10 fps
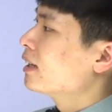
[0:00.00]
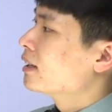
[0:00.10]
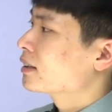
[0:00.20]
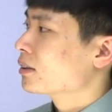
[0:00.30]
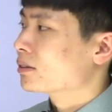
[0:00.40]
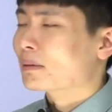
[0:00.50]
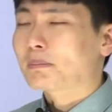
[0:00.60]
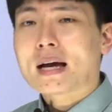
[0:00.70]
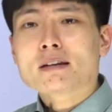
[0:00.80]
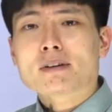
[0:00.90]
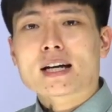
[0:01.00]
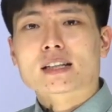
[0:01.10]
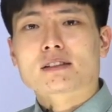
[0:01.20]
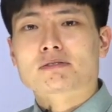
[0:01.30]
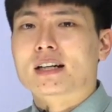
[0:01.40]
So the
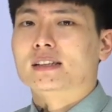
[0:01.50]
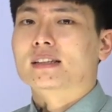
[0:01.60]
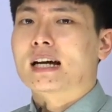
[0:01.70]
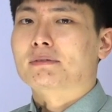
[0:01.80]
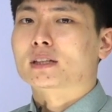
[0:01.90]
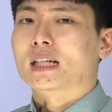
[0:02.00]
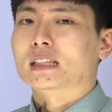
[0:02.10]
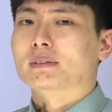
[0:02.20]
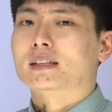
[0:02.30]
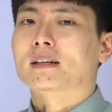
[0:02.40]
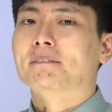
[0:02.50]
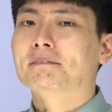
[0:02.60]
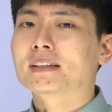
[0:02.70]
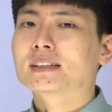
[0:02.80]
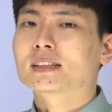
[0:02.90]
bandwagon effect in advertisement
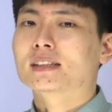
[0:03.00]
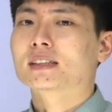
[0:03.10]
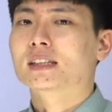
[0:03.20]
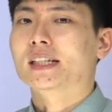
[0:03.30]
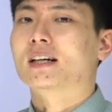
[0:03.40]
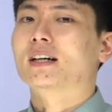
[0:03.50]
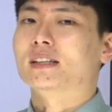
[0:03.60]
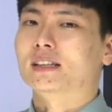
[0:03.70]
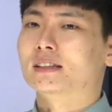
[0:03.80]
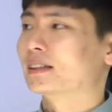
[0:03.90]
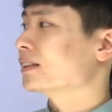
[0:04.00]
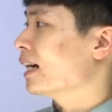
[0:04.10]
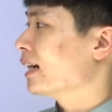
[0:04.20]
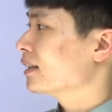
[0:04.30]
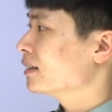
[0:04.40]
convinces the audience
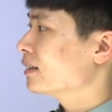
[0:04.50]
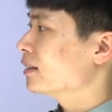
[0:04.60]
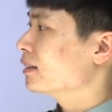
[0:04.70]
that